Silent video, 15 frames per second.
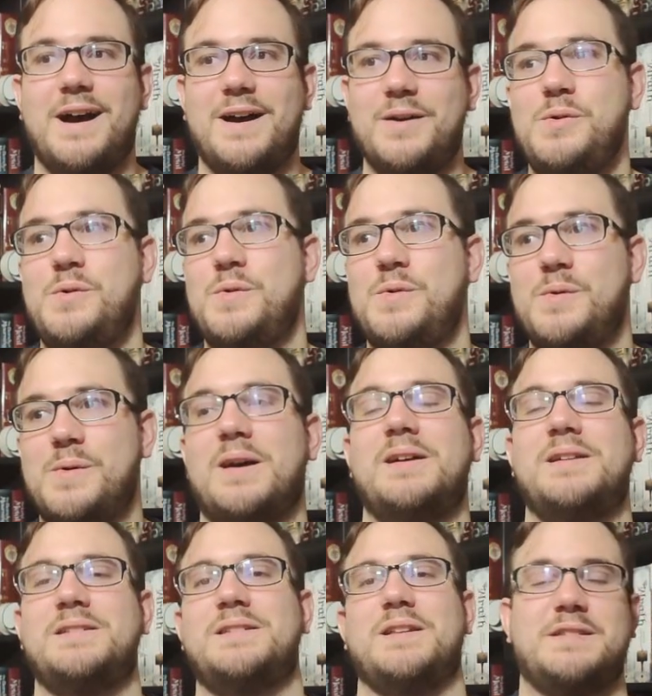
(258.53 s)
who
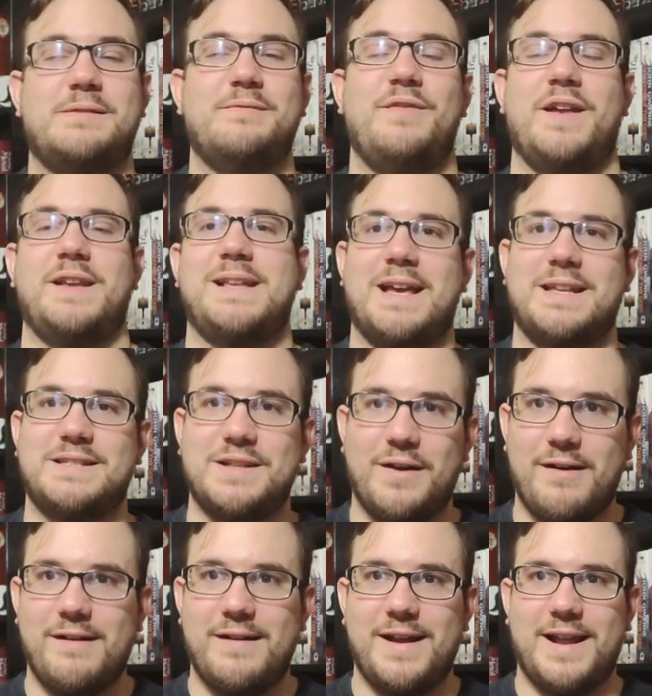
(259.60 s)
has done some fantastic
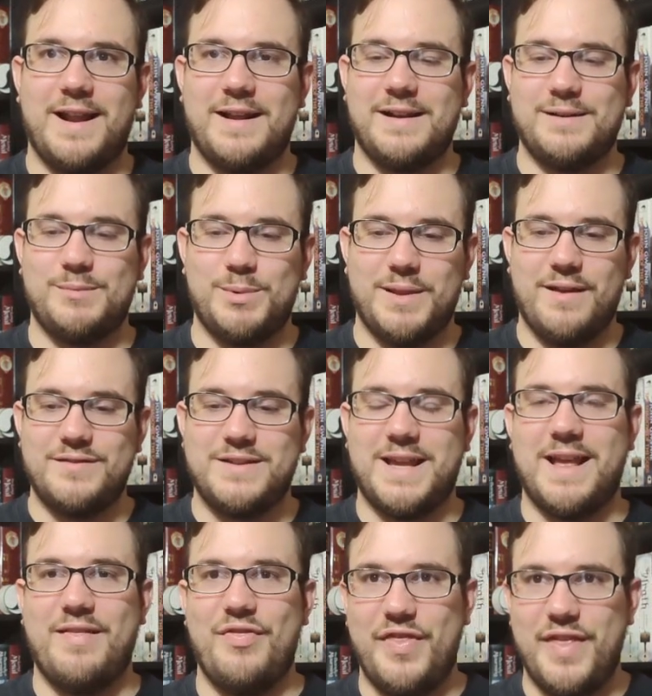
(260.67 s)
art. And I would love to
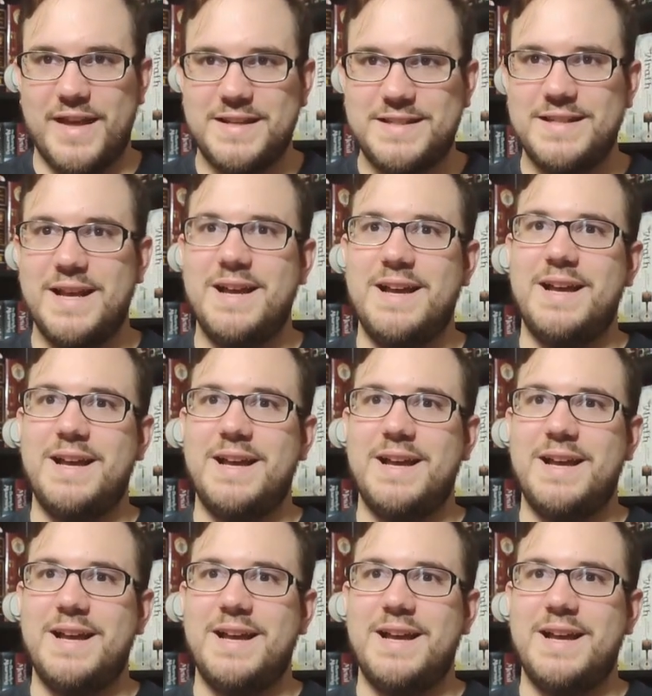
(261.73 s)
get this.